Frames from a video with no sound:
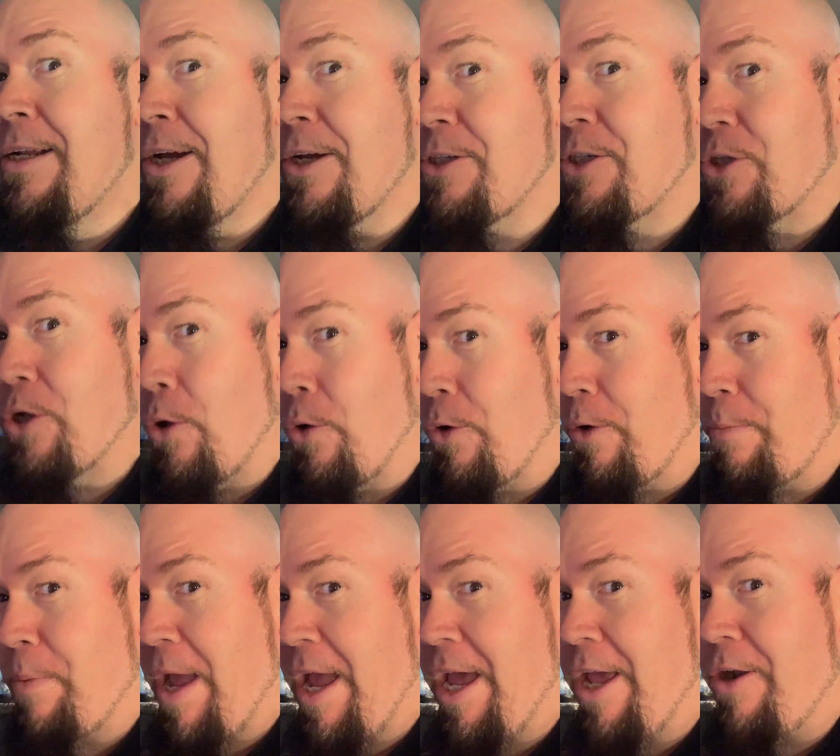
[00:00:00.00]
a solar
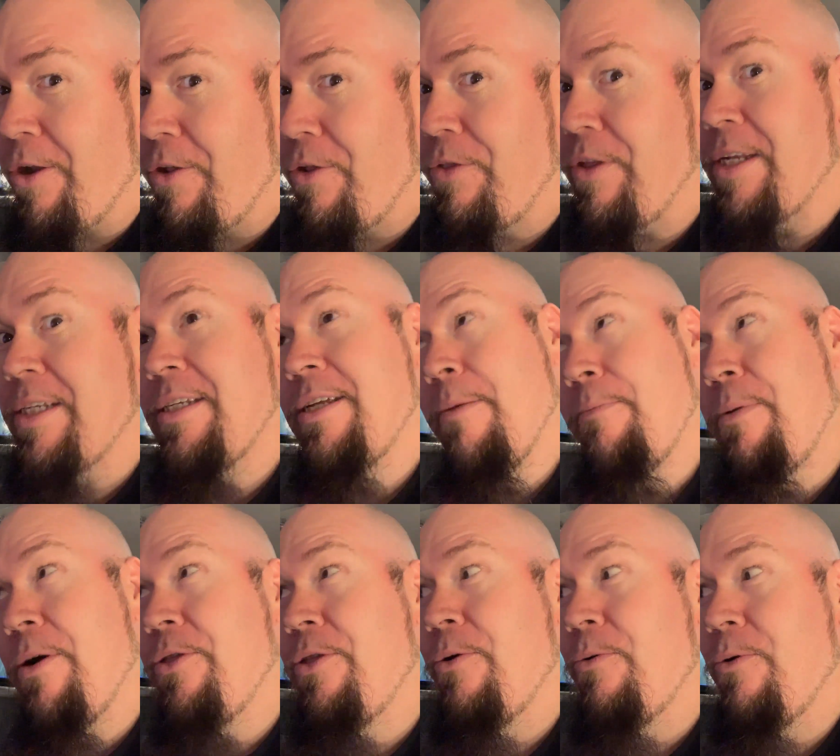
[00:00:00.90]
panel that's up
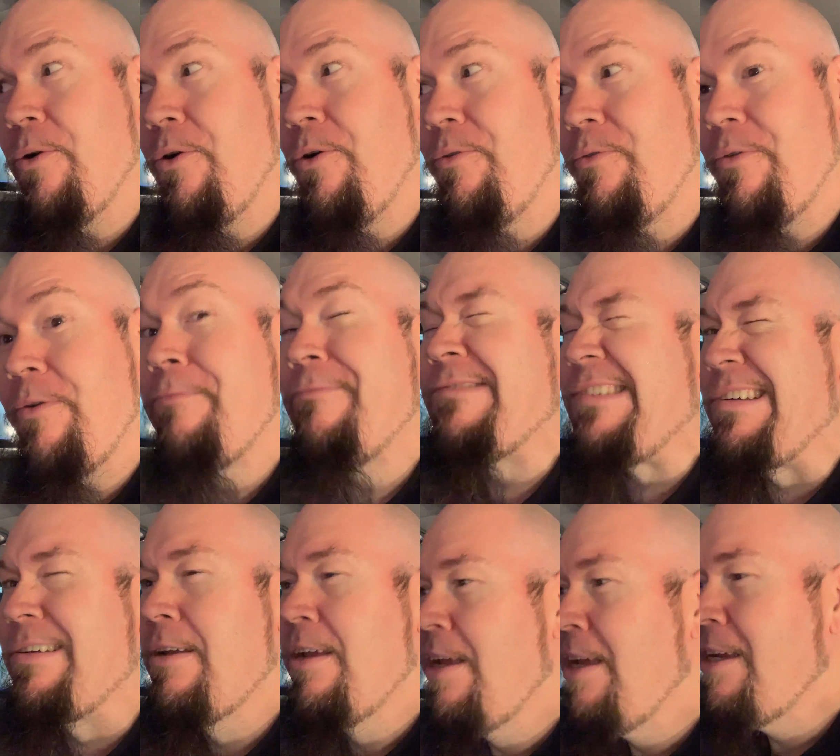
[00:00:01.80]
on the roof,
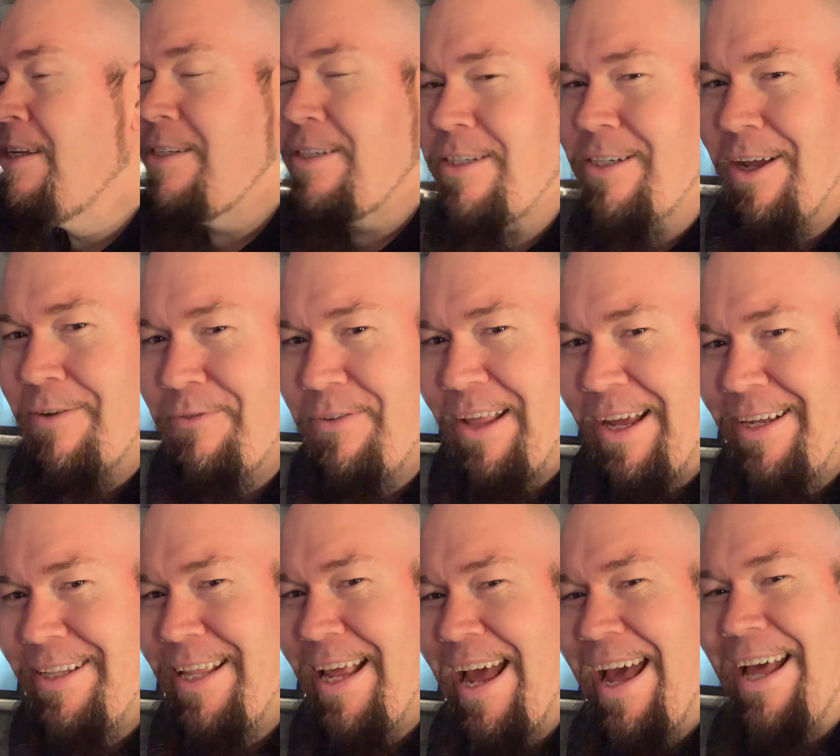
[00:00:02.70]
stuff
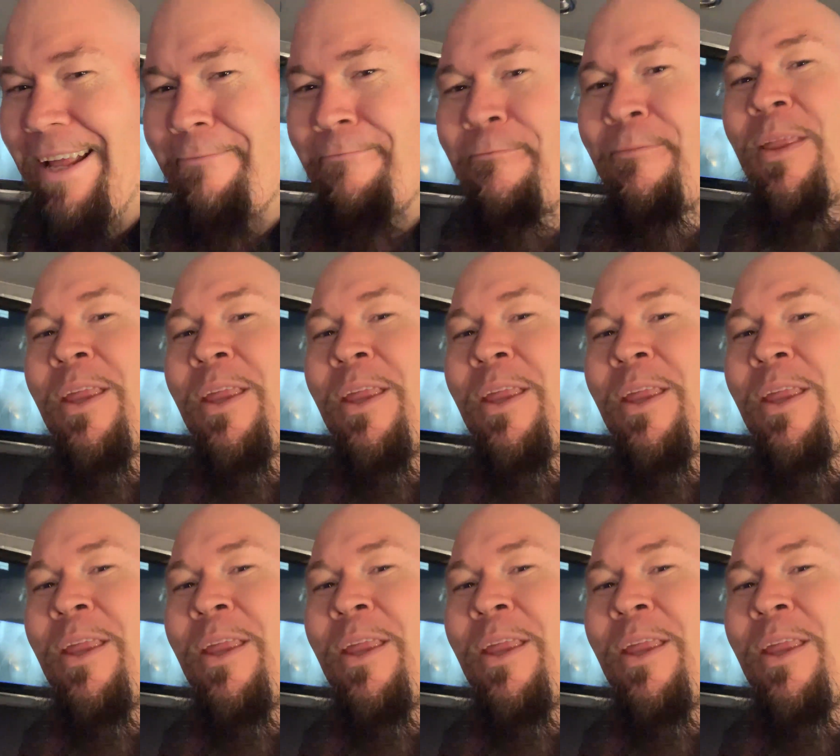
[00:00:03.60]
like that.